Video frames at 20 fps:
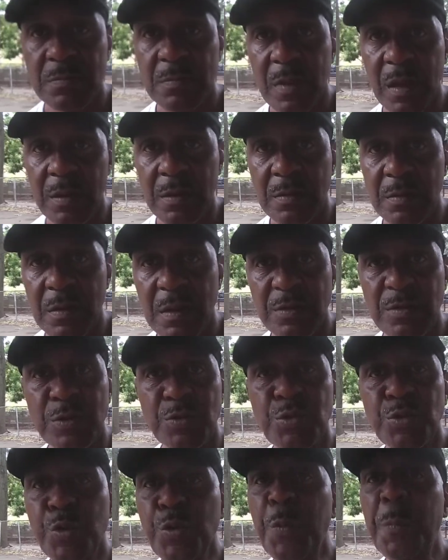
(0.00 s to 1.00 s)
That, that's the
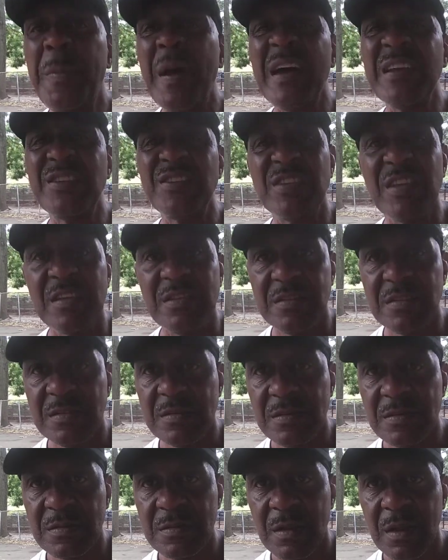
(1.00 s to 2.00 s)
two best
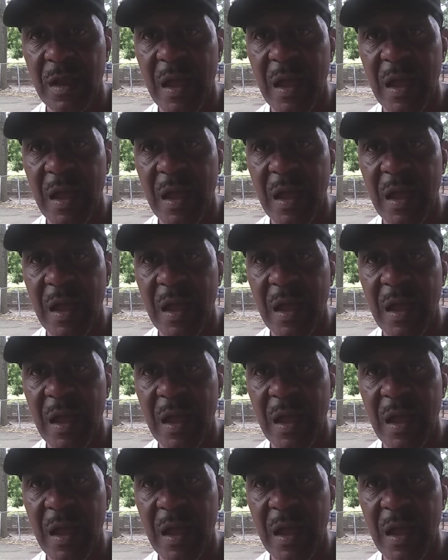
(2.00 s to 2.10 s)
centers